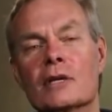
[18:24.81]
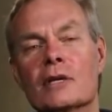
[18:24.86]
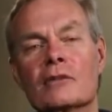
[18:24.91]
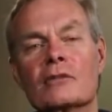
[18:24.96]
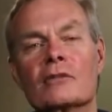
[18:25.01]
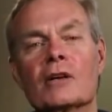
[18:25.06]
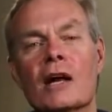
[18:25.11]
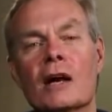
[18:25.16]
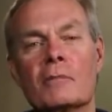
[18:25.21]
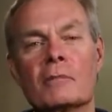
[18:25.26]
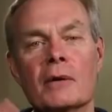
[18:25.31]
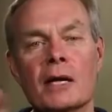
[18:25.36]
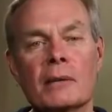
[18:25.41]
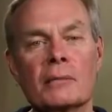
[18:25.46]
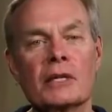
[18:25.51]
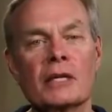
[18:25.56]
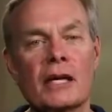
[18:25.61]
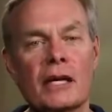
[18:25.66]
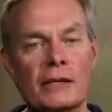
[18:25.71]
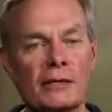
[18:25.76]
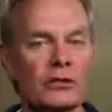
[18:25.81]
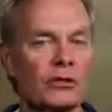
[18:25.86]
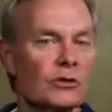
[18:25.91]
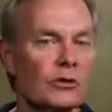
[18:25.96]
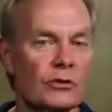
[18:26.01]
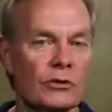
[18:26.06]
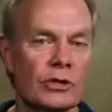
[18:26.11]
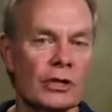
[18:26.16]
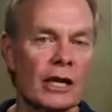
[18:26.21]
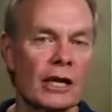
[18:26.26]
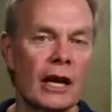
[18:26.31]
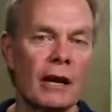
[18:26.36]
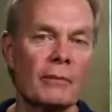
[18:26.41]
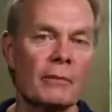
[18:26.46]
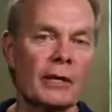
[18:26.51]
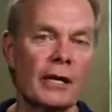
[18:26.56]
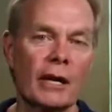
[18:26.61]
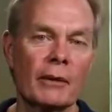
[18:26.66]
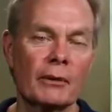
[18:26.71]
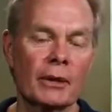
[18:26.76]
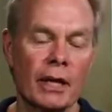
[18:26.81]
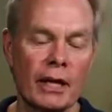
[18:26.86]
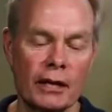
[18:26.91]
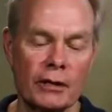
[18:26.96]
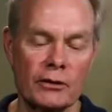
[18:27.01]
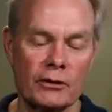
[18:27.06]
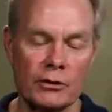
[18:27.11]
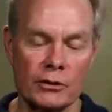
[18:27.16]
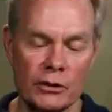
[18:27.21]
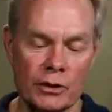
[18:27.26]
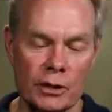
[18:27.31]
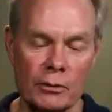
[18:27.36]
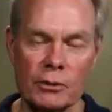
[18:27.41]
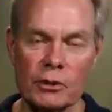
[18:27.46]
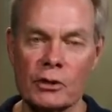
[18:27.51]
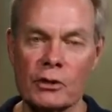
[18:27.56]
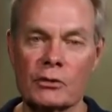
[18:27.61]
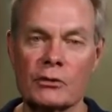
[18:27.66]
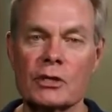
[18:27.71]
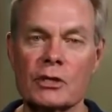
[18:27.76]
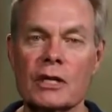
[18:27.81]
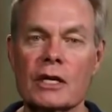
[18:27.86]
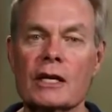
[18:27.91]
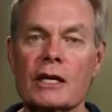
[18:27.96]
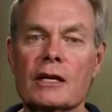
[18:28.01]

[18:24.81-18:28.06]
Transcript: but if not, maybe next Tuesday I'll be able to answer some of those.